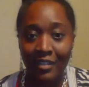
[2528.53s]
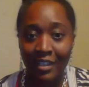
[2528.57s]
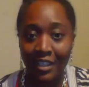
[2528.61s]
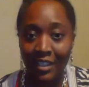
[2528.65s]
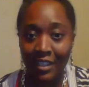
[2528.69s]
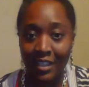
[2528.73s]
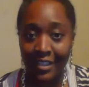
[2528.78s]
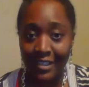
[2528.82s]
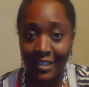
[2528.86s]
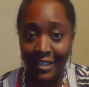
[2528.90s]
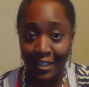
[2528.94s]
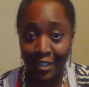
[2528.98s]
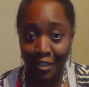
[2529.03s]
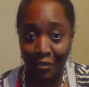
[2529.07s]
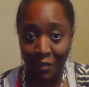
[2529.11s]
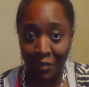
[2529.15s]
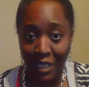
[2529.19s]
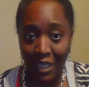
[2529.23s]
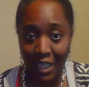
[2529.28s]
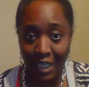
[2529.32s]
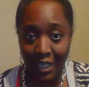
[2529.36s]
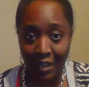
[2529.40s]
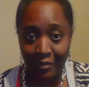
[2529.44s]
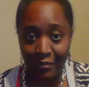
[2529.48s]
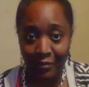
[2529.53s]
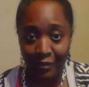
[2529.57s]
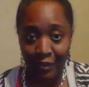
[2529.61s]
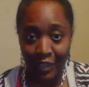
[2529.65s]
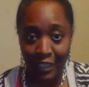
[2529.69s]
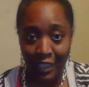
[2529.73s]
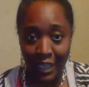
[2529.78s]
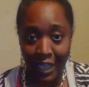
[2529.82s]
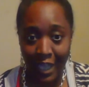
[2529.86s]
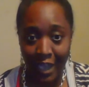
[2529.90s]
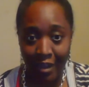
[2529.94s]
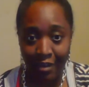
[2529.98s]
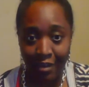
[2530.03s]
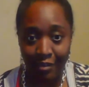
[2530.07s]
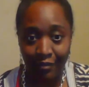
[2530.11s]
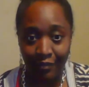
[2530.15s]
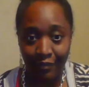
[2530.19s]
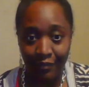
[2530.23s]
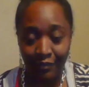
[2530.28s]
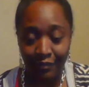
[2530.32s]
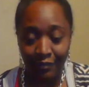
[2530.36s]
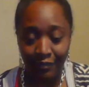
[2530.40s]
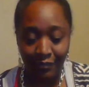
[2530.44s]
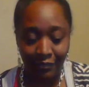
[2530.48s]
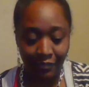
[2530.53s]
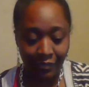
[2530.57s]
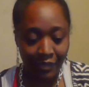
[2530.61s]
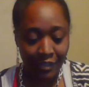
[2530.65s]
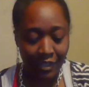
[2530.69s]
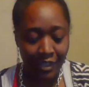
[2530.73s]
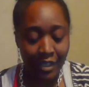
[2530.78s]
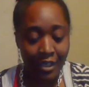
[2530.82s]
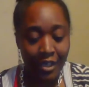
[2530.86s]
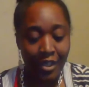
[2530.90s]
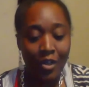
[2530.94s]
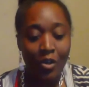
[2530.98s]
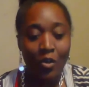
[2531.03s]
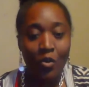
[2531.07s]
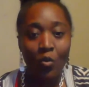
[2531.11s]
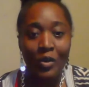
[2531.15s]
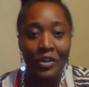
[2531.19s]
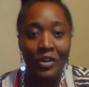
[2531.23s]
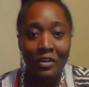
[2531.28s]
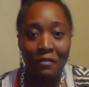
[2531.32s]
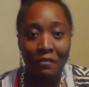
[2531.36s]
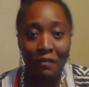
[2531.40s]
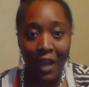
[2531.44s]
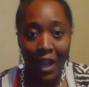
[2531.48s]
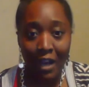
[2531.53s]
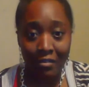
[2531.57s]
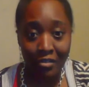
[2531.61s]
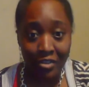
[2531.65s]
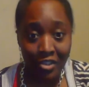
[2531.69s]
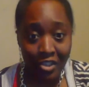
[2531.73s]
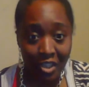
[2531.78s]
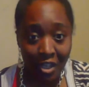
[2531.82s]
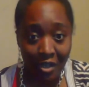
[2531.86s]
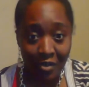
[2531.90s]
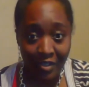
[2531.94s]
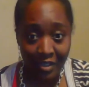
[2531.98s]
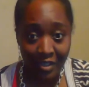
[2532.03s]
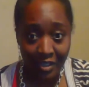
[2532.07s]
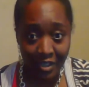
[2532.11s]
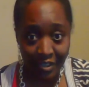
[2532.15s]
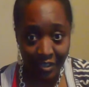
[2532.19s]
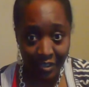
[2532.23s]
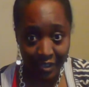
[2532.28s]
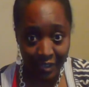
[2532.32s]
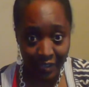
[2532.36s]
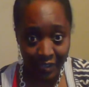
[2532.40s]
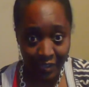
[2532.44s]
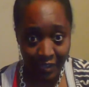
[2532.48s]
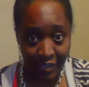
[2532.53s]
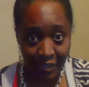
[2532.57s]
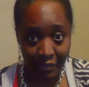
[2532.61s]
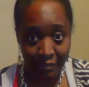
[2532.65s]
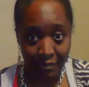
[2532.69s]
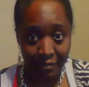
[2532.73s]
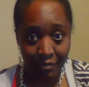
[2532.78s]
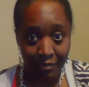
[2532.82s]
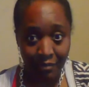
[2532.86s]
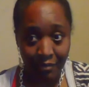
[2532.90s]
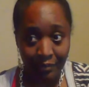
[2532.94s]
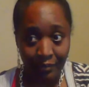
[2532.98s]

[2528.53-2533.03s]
listen to me carefully now. When the virus goes in the system,